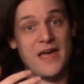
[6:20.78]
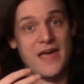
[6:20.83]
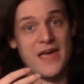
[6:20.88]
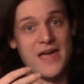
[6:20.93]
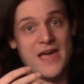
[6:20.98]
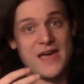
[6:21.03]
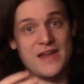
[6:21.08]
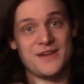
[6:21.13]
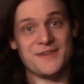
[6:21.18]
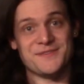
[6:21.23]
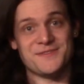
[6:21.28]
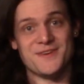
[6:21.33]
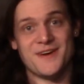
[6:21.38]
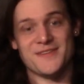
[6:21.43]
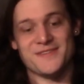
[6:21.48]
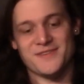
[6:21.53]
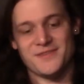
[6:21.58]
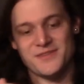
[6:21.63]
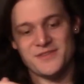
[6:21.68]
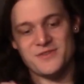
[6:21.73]
And it's
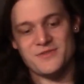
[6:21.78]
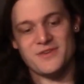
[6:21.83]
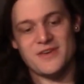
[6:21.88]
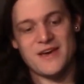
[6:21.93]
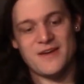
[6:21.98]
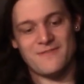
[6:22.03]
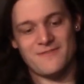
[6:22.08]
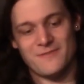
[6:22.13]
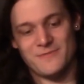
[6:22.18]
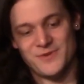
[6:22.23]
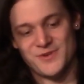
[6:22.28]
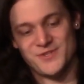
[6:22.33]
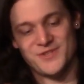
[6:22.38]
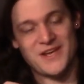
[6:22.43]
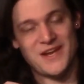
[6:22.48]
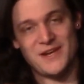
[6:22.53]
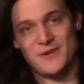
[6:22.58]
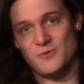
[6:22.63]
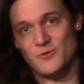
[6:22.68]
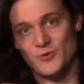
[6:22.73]
not something you get from just
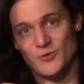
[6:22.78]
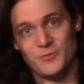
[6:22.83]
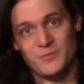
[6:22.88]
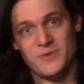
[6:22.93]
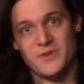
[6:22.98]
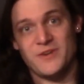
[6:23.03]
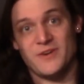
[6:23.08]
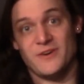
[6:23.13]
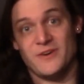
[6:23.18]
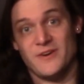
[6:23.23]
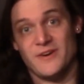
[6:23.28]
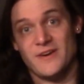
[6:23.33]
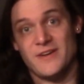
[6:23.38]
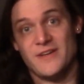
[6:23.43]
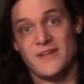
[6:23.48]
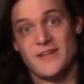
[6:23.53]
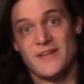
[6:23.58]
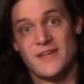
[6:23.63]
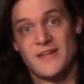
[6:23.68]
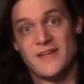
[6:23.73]
any old beer.
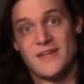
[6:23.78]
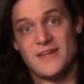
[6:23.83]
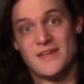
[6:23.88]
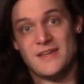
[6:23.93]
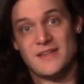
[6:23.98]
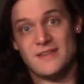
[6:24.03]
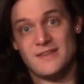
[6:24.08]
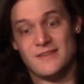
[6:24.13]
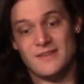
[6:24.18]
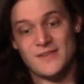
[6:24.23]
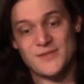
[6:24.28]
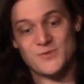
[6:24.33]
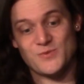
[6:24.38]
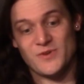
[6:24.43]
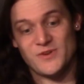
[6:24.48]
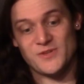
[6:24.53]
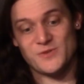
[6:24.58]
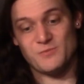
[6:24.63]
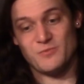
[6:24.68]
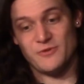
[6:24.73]
This
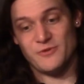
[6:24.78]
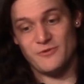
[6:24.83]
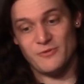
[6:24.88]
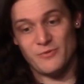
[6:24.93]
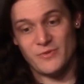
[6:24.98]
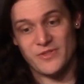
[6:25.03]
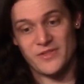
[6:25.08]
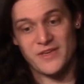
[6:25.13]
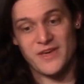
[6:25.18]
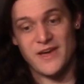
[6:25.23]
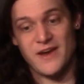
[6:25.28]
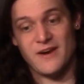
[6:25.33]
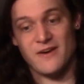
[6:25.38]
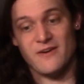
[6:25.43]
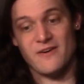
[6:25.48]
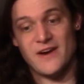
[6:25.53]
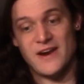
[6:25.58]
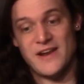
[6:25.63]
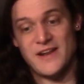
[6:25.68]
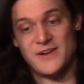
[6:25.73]
one is brewed with
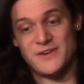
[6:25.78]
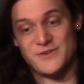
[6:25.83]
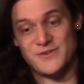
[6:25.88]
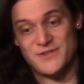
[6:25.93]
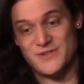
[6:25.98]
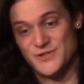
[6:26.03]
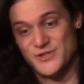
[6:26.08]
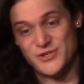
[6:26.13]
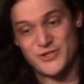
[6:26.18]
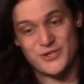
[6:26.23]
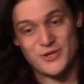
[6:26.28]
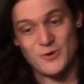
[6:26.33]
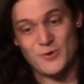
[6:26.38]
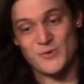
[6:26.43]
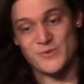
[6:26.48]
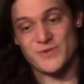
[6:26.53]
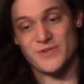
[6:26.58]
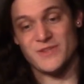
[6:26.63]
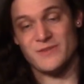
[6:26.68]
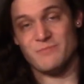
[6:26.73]
care, and it
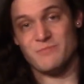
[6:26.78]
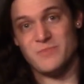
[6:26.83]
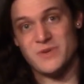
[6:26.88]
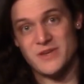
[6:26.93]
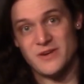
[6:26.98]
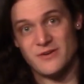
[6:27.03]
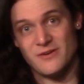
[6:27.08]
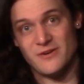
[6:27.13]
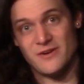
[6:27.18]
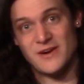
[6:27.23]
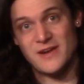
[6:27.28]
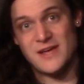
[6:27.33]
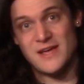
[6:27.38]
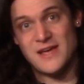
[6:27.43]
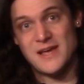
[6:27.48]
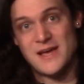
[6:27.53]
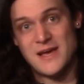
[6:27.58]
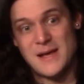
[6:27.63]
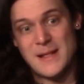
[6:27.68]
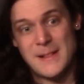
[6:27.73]
shows in the beer.
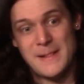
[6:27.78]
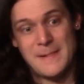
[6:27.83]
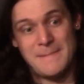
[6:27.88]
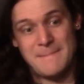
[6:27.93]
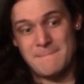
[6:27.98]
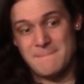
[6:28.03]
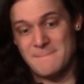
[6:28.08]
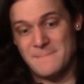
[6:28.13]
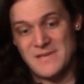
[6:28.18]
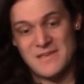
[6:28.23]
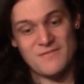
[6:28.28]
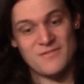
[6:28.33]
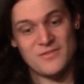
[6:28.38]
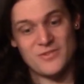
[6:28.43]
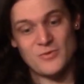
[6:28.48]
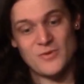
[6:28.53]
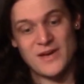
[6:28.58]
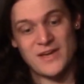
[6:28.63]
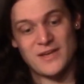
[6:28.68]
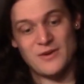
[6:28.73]
Even
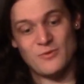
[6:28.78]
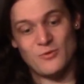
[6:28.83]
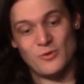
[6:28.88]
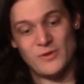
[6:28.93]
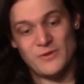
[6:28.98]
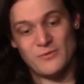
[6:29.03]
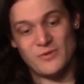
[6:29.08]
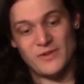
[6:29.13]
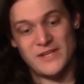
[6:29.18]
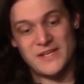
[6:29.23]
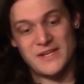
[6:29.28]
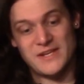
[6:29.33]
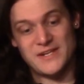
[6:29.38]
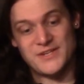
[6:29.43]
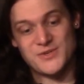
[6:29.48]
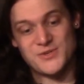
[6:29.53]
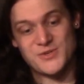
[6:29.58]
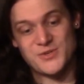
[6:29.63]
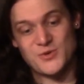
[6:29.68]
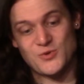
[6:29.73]
though I can only really
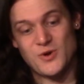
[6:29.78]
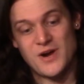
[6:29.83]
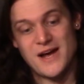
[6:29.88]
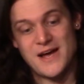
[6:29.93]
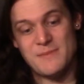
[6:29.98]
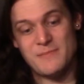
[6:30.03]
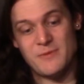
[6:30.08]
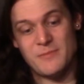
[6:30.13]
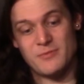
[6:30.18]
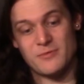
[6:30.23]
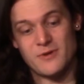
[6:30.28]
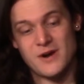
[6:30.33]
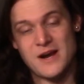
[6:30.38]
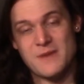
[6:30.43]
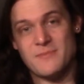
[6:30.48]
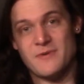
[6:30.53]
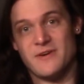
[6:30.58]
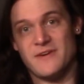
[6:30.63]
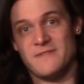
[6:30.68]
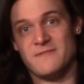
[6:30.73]
describe the
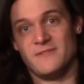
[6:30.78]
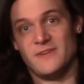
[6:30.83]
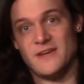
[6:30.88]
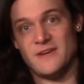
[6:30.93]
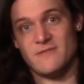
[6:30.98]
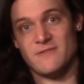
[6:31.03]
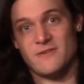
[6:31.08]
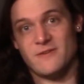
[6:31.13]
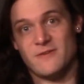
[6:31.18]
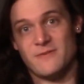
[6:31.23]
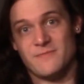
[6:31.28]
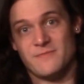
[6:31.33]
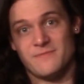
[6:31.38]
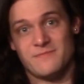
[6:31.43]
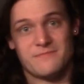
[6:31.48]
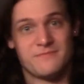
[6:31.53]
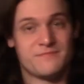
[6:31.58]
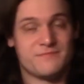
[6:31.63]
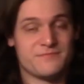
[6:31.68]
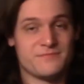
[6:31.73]
primary flavor,
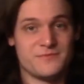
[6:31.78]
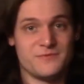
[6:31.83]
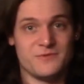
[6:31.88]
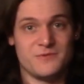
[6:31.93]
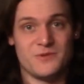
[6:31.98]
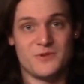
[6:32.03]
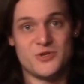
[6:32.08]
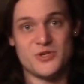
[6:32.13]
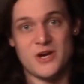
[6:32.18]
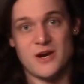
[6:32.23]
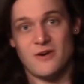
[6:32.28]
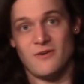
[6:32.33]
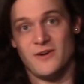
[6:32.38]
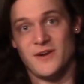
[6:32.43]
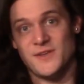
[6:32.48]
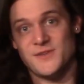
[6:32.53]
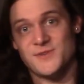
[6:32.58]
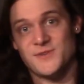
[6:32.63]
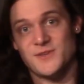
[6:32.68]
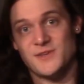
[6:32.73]

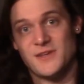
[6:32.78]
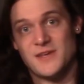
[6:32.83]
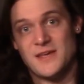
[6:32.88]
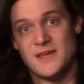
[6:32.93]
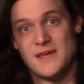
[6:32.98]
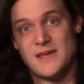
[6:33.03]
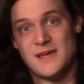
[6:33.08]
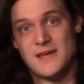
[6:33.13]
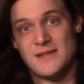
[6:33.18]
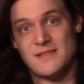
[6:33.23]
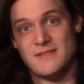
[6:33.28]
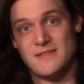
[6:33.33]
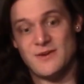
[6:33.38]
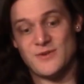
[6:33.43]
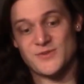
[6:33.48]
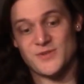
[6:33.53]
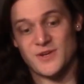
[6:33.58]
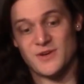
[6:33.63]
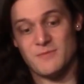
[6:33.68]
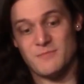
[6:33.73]
cherries,
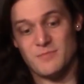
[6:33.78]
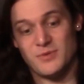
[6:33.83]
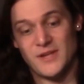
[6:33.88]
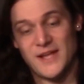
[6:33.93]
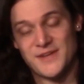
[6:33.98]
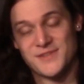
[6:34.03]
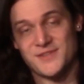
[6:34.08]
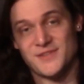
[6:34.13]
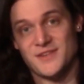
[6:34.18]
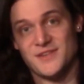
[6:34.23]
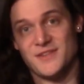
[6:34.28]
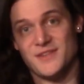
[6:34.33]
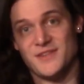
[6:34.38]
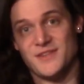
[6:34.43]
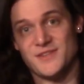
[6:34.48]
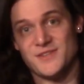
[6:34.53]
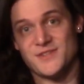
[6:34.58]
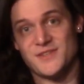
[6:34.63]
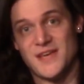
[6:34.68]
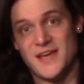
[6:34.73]
there's a complexity to
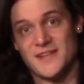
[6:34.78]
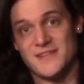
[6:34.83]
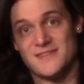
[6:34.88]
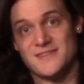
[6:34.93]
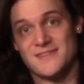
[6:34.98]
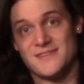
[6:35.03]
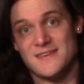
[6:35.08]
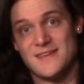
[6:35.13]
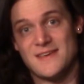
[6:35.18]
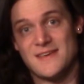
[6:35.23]
this that's